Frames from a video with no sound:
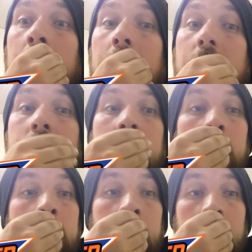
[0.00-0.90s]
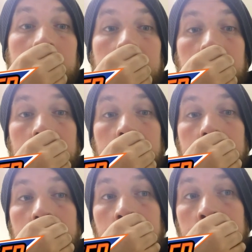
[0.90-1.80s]
of NXT as well. I'm gonna
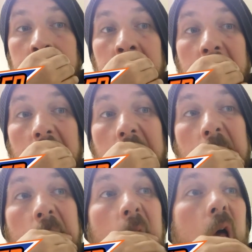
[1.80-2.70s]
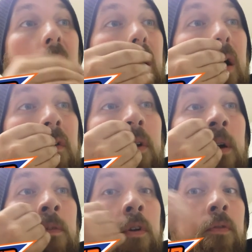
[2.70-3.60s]
thought that. I've
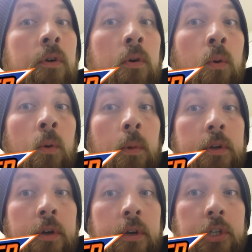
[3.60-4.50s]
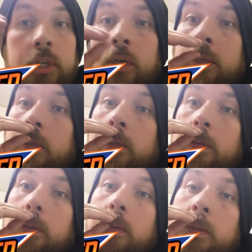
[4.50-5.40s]
got to revert all my dirt sheet
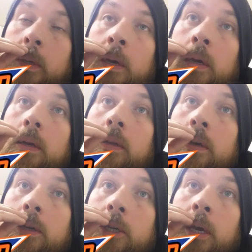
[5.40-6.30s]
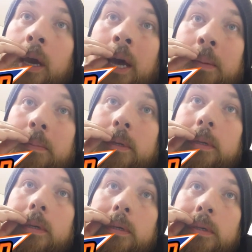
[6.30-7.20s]
uh, dirt sheet
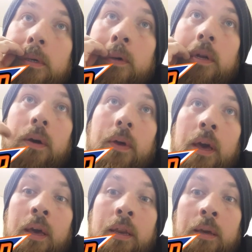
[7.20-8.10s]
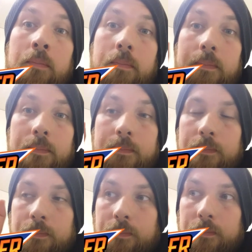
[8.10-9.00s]
apps, so I don't get any
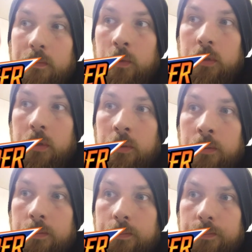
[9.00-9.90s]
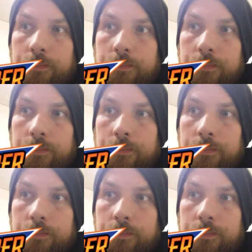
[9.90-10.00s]
what's it called